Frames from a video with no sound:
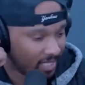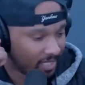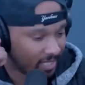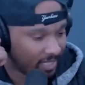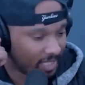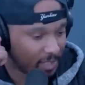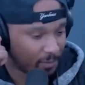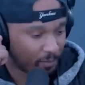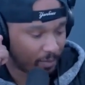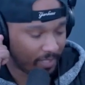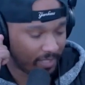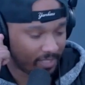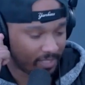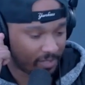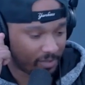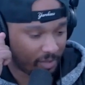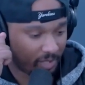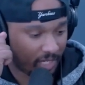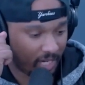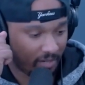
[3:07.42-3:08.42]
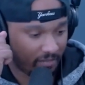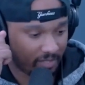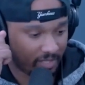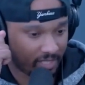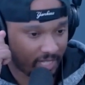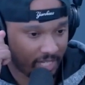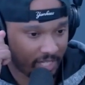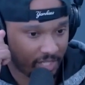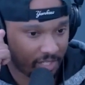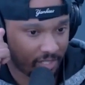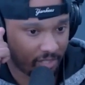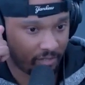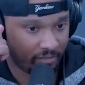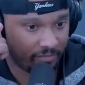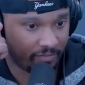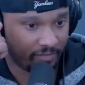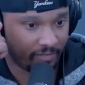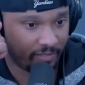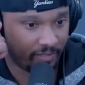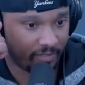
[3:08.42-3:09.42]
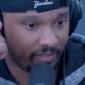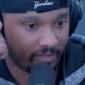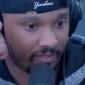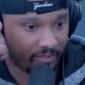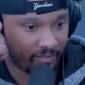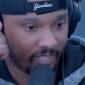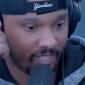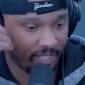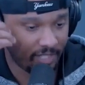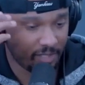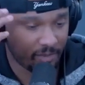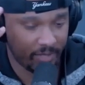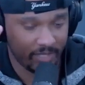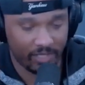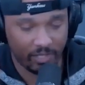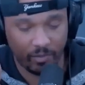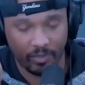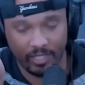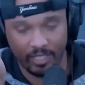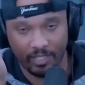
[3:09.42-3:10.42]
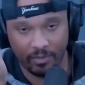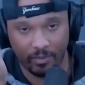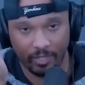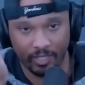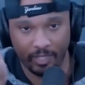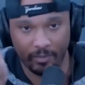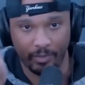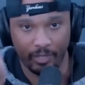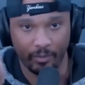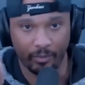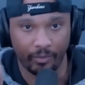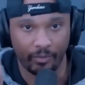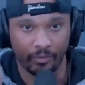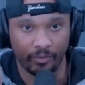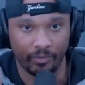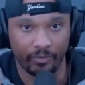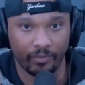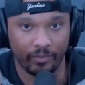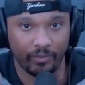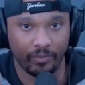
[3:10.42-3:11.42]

This brings us to a conversation of, it's 2020, people.